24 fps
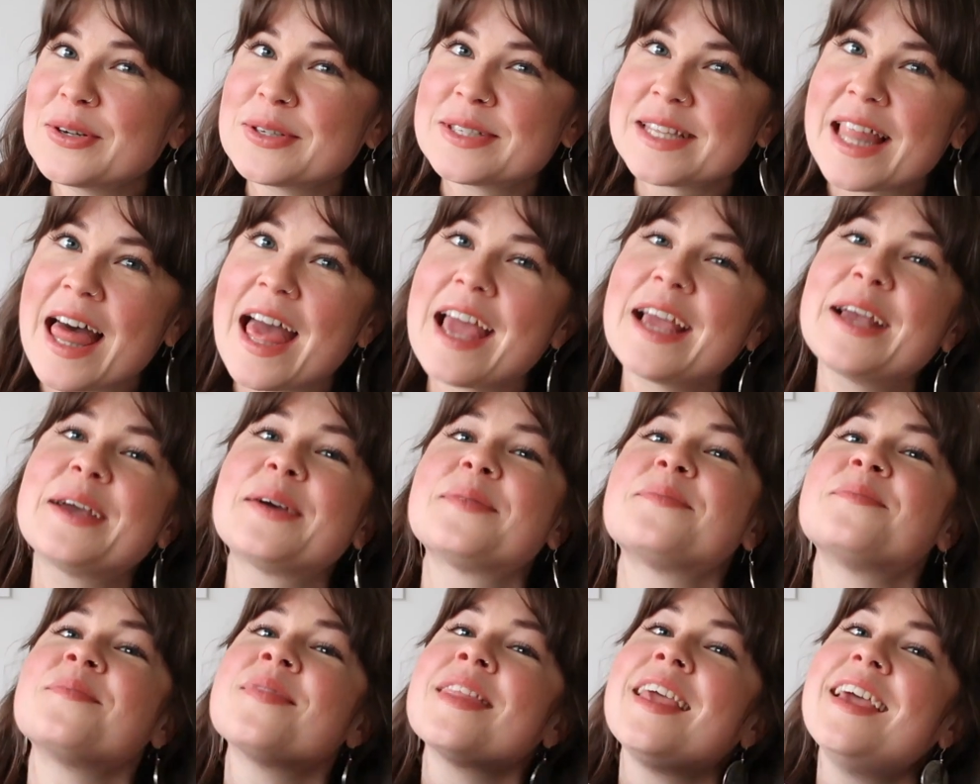looks
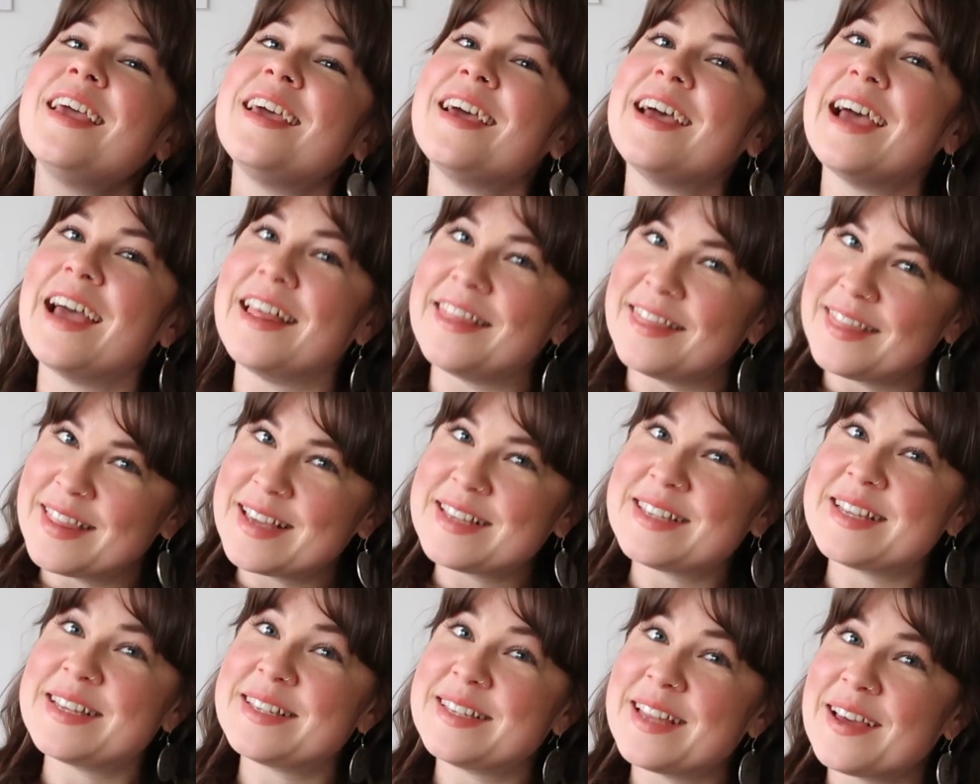like, and
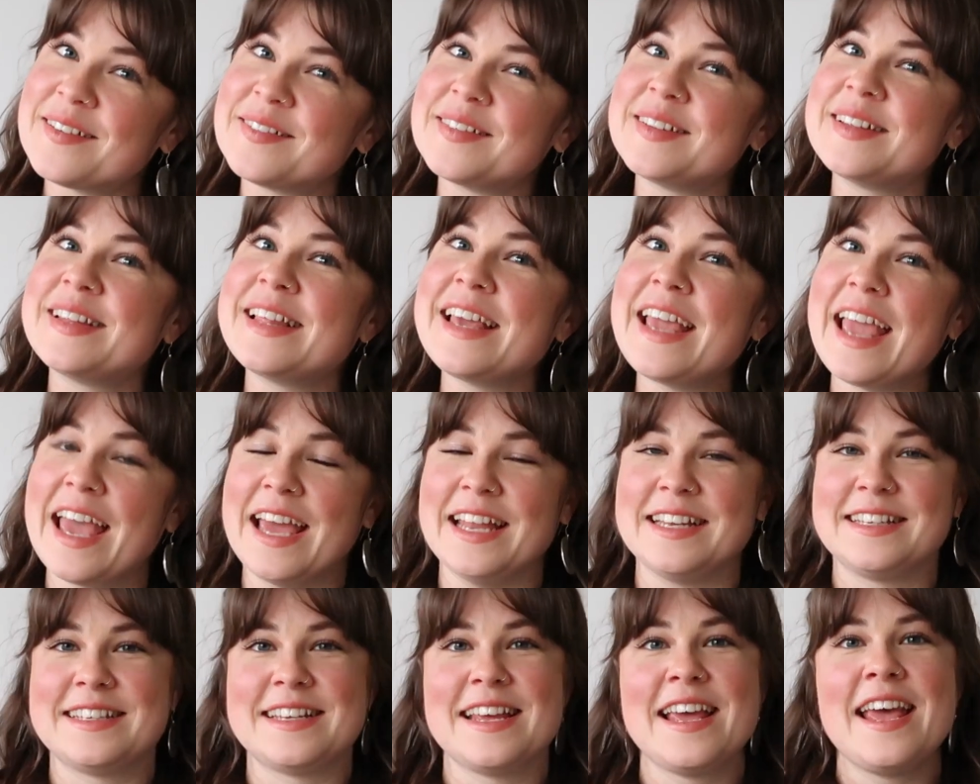this is definitely
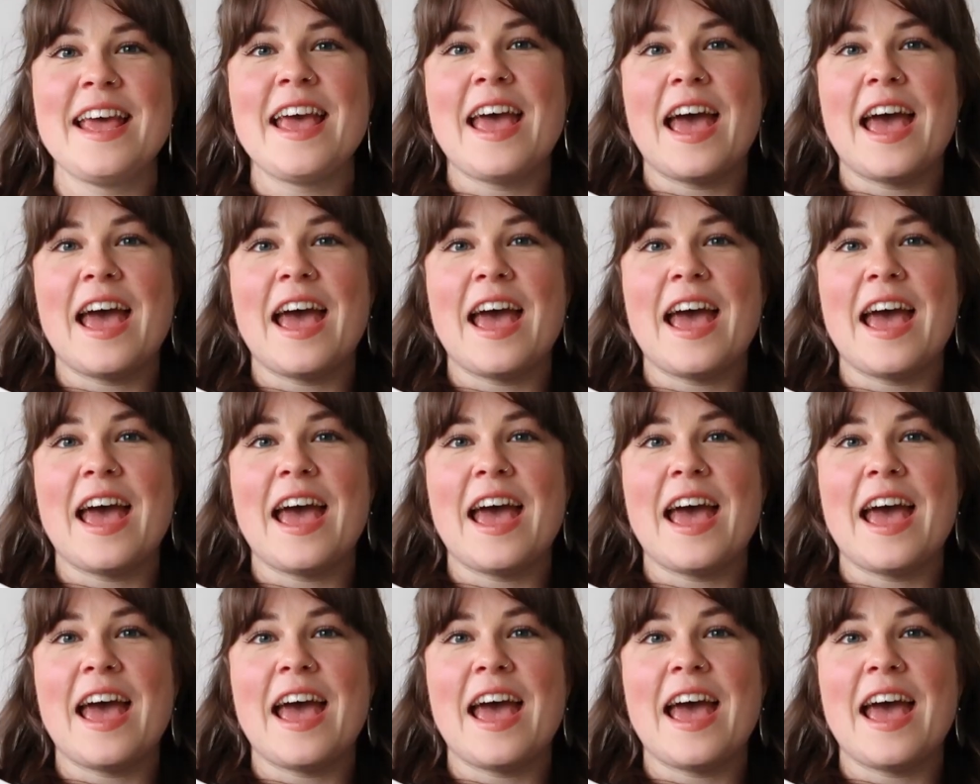it.